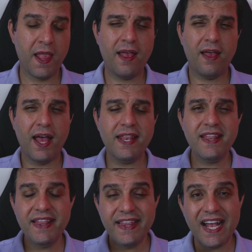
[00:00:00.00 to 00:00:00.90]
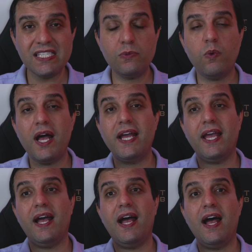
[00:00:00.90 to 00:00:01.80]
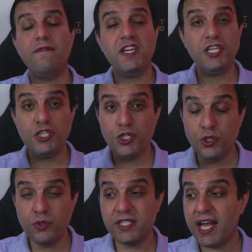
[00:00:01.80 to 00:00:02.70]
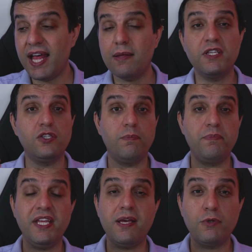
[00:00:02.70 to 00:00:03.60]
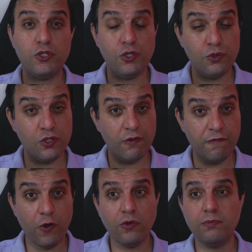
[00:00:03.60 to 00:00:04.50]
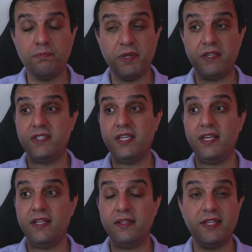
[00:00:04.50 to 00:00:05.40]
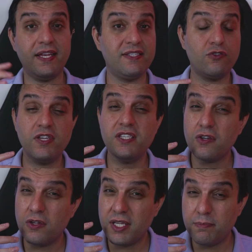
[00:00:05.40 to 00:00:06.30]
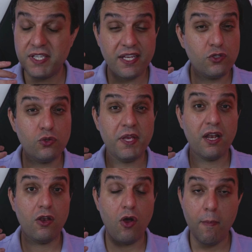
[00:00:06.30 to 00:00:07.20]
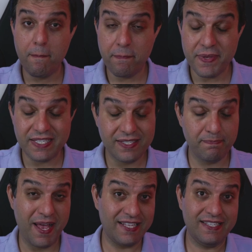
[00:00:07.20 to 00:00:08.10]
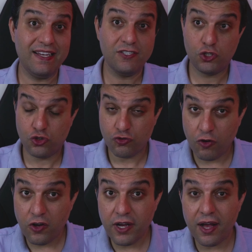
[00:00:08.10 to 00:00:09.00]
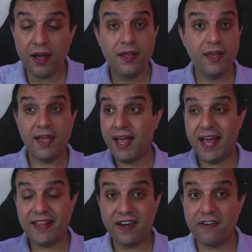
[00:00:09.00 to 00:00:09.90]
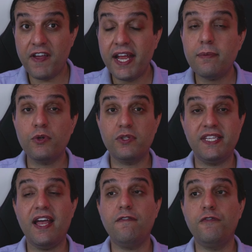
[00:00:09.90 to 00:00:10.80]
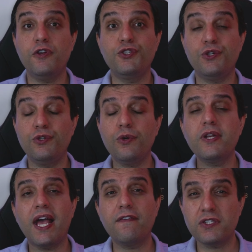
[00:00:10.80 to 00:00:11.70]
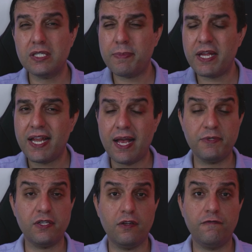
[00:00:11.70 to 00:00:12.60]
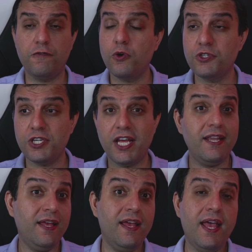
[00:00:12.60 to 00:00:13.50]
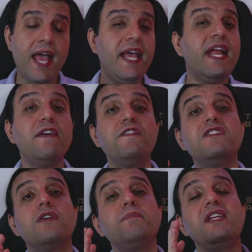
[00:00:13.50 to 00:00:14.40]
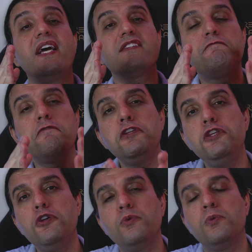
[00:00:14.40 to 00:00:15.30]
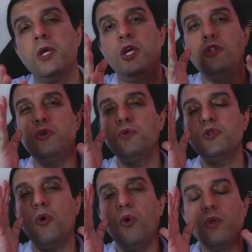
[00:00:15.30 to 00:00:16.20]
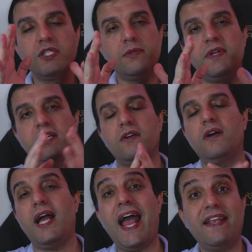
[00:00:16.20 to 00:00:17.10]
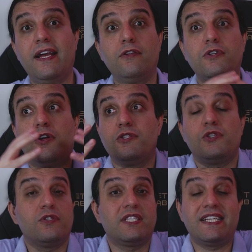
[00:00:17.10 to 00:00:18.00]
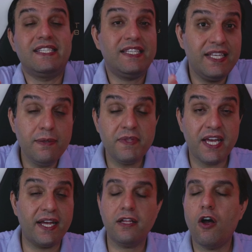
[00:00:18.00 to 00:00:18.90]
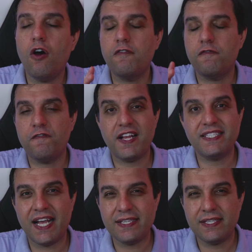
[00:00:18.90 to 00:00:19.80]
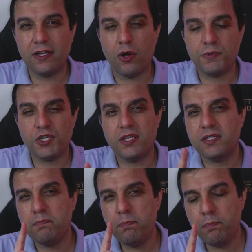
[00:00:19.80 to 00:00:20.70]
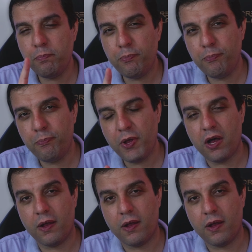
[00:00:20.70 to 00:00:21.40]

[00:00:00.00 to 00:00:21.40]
And that's why I've introduced the element of being able to use your phone, because the screens on them tend to be a lot better, stronger, and they're available there for you, so you don't have to spend an absolute fortune. Again, if it's something that's for you, those ultimate handheld consoles like Steam Deck are fantastic options. But